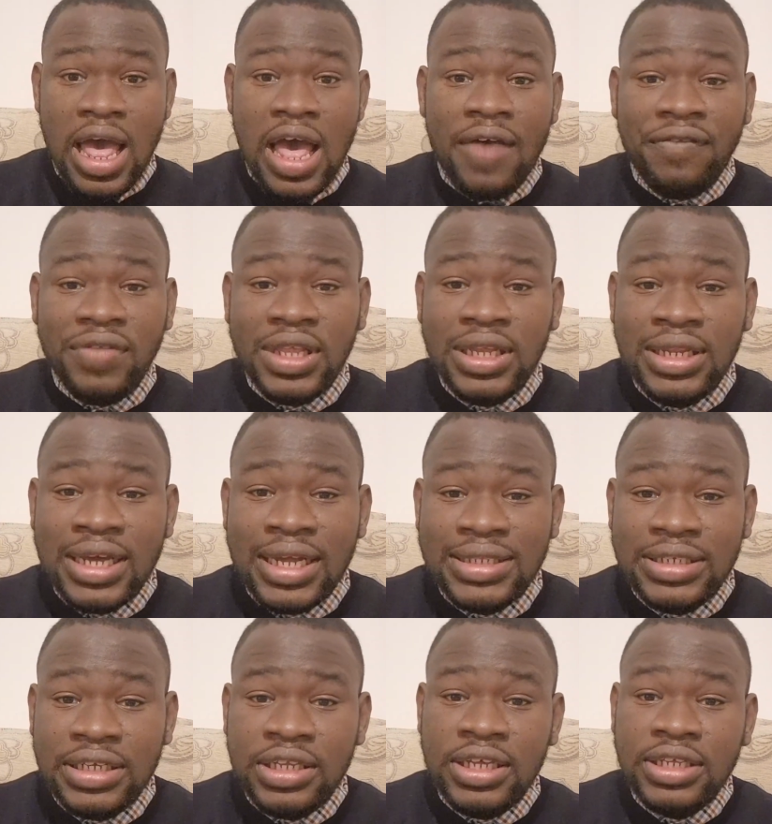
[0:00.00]
After
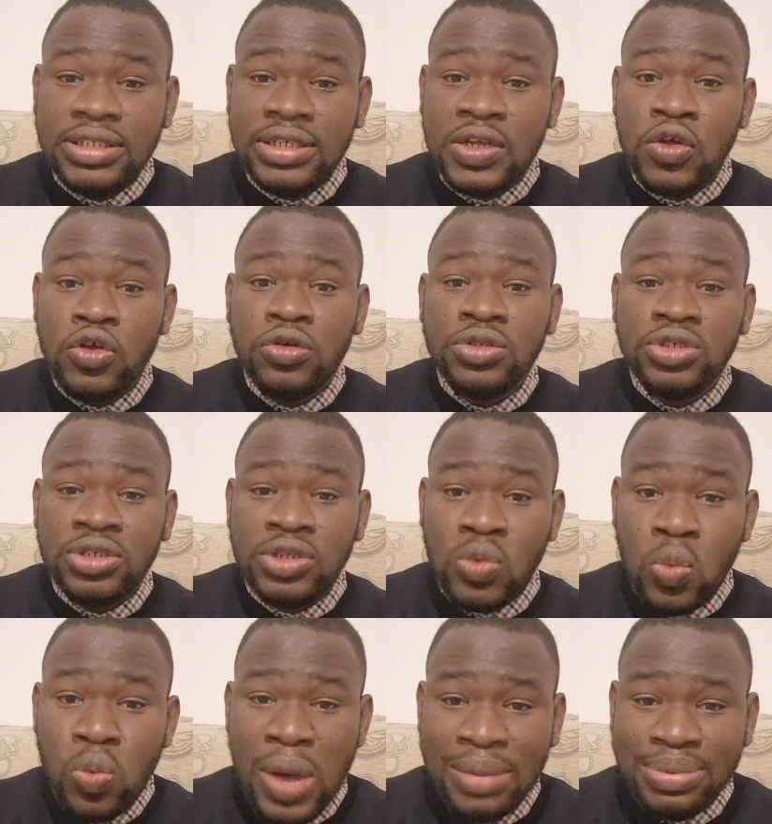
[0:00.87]
that, you need to go to
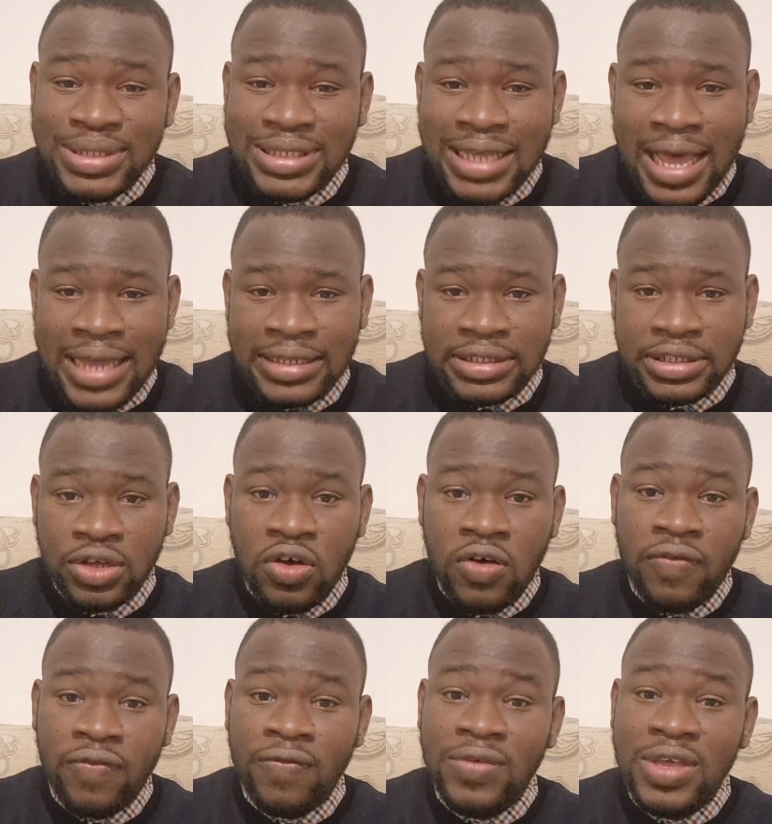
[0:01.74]
the website
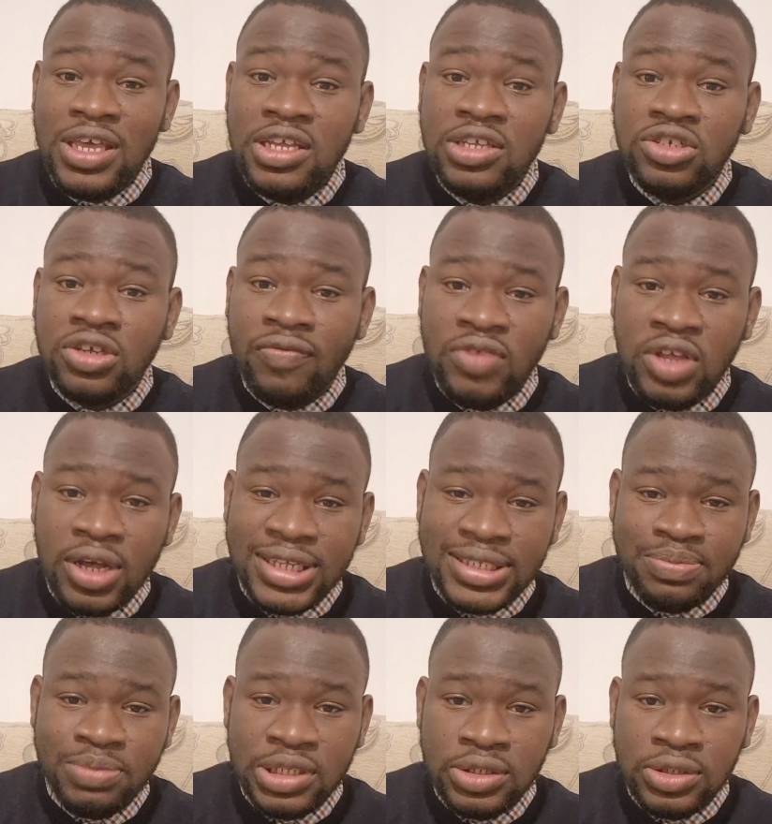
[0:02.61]
of each of the
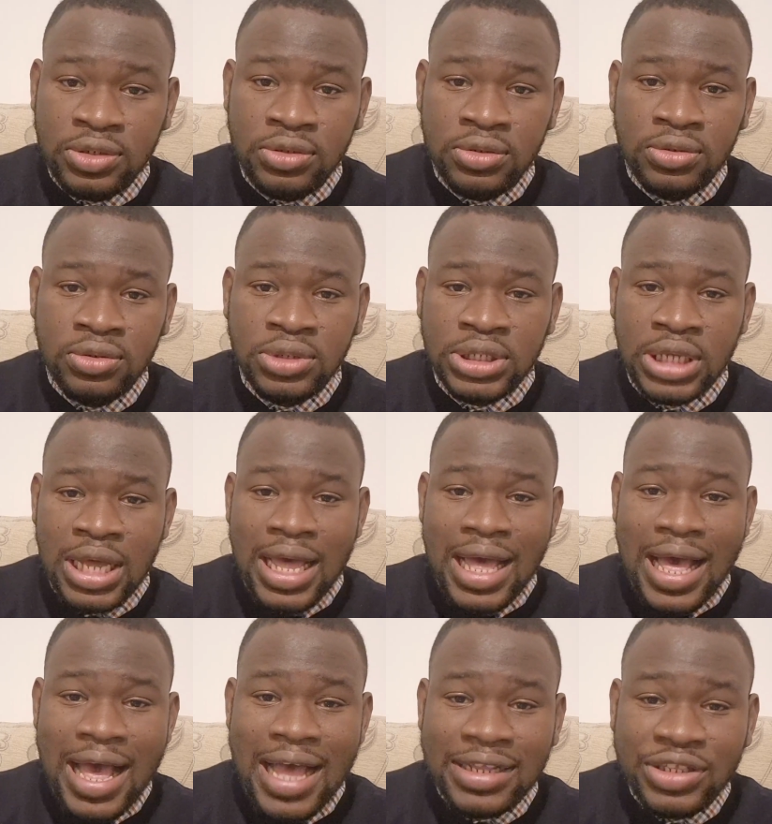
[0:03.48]
hospitals
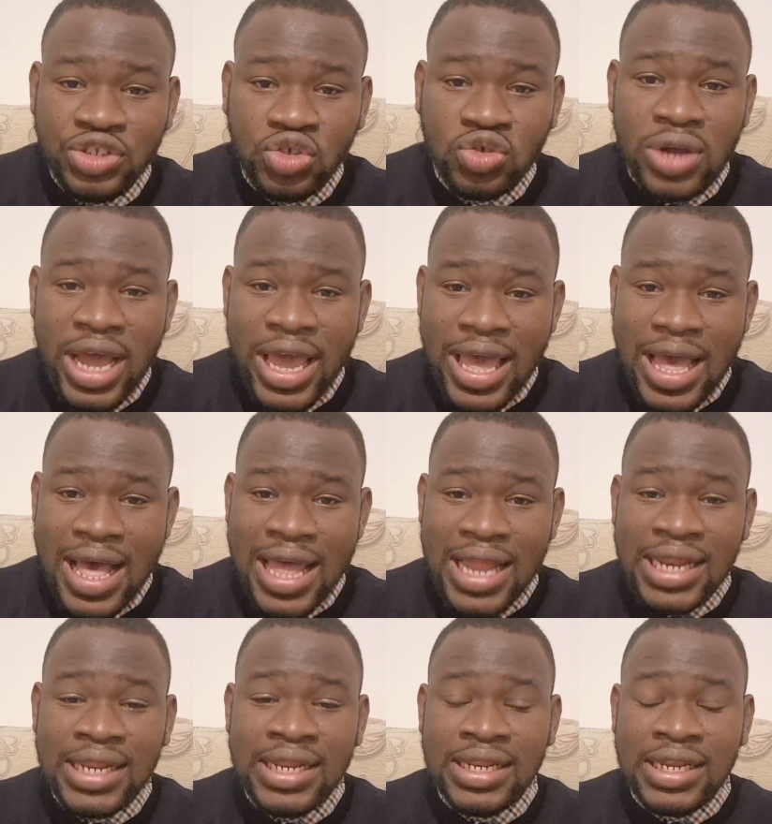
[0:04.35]
and try
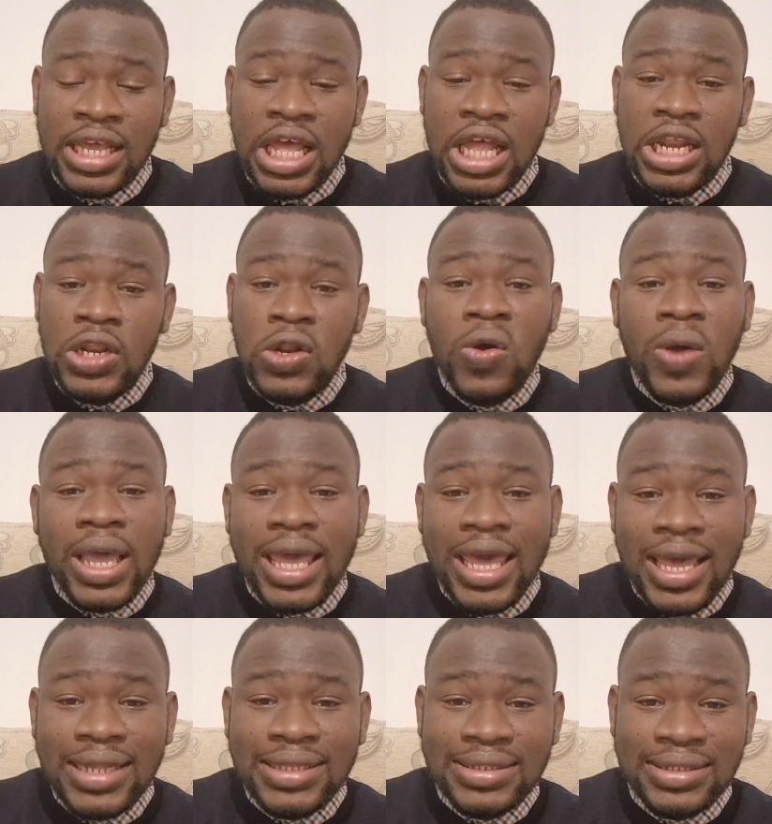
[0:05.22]
and
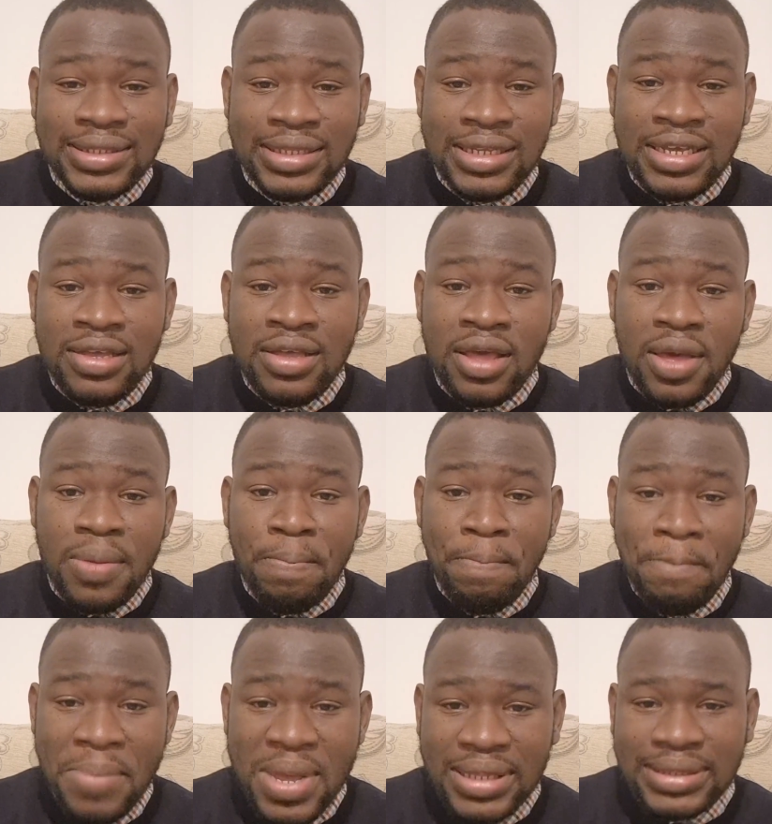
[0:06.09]
locate the
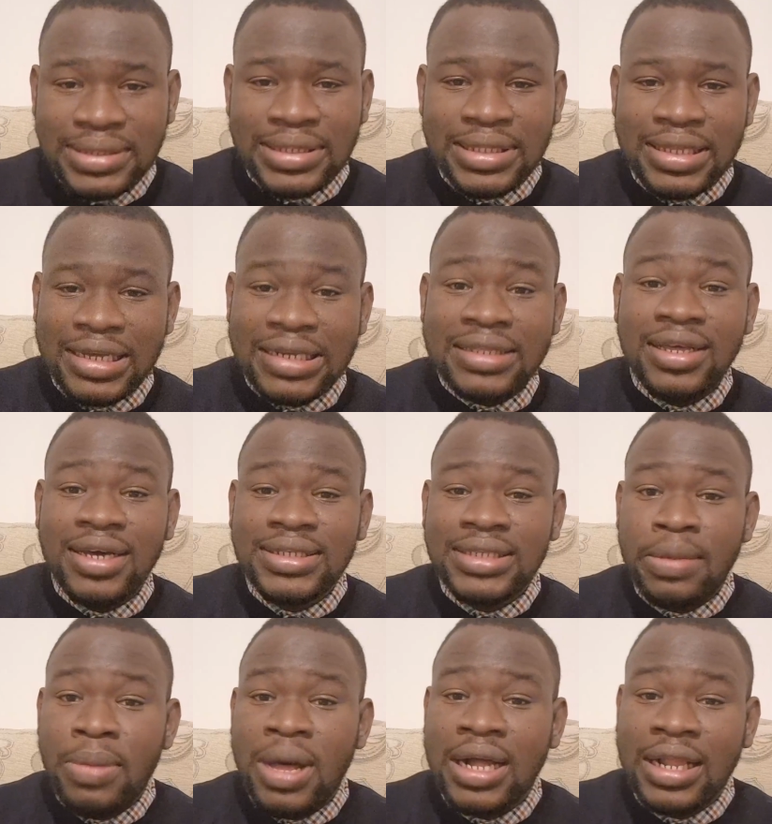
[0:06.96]
bit that
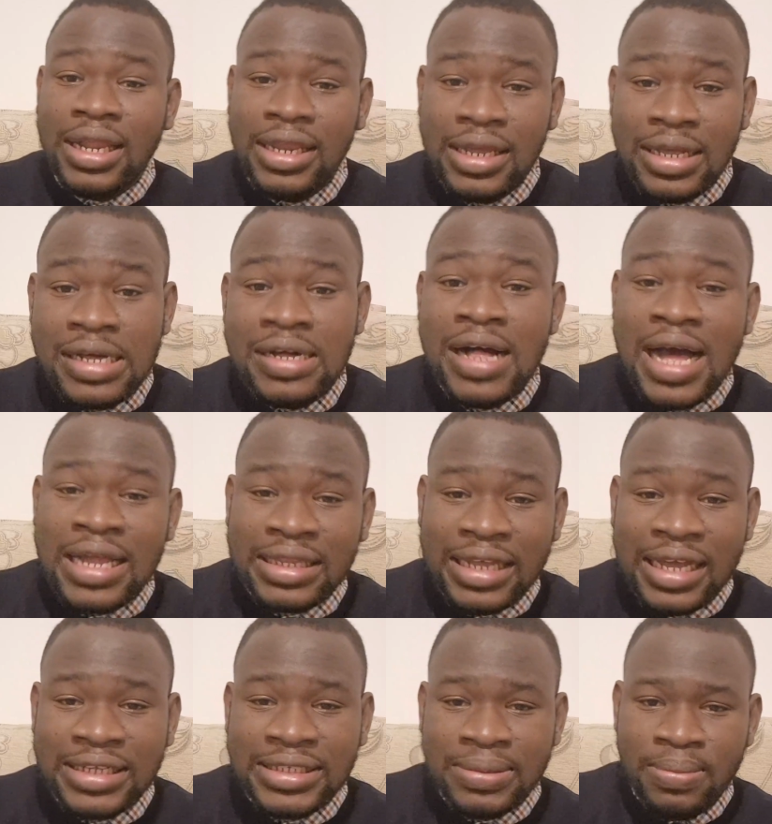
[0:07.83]
talks about clinical
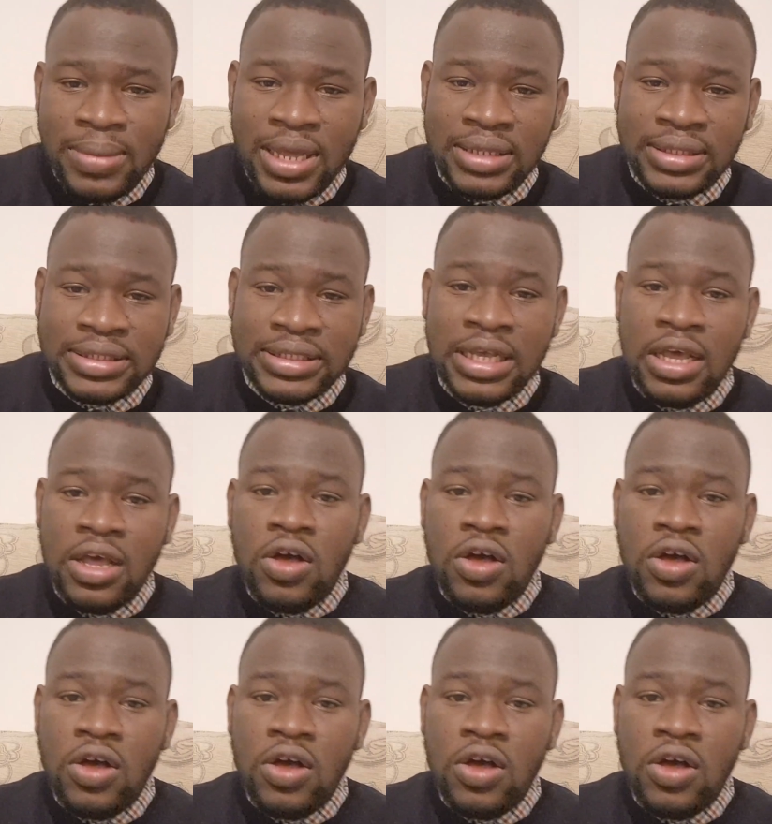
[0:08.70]
attachment.